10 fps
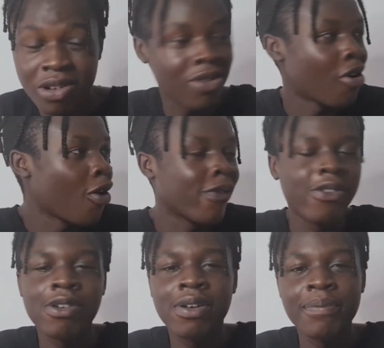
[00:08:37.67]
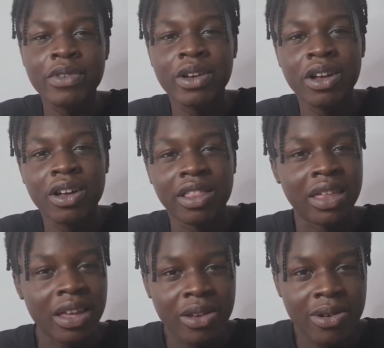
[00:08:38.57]
You gonna hope for a
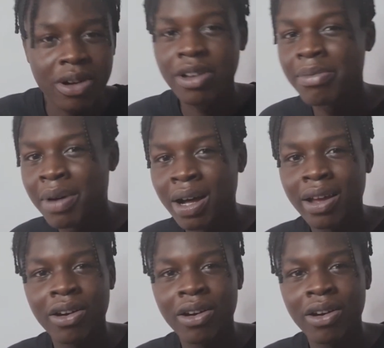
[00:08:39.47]
thank you, a goodbye?